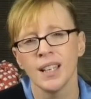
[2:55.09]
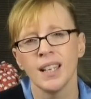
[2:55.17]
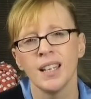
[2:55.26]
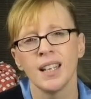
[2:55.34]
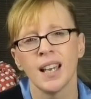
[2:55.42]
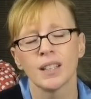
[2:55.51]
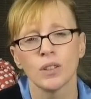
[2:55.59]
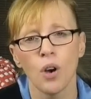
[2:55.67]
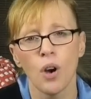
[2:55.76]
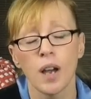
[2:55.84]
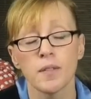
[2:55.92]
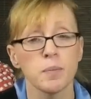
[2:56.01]
in our
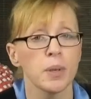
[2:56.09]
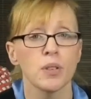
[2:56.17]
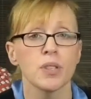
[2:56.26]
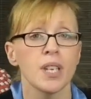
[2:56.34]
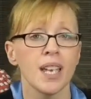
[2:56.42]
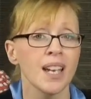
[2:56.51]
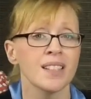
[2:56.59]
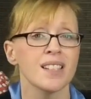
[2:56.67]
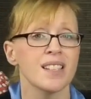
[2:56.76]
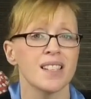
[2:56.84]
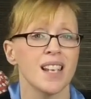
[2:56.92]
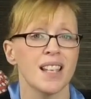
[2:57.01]
lives, because He
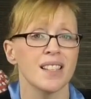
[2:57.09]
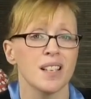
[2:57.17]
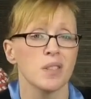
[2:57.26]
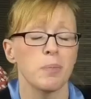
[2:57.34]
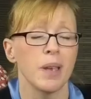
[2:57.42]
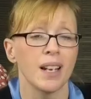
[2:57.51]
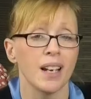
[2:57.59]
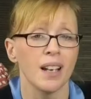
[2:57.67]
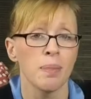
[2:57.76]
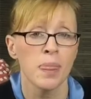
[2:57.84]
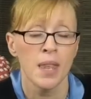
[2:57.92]
understands us better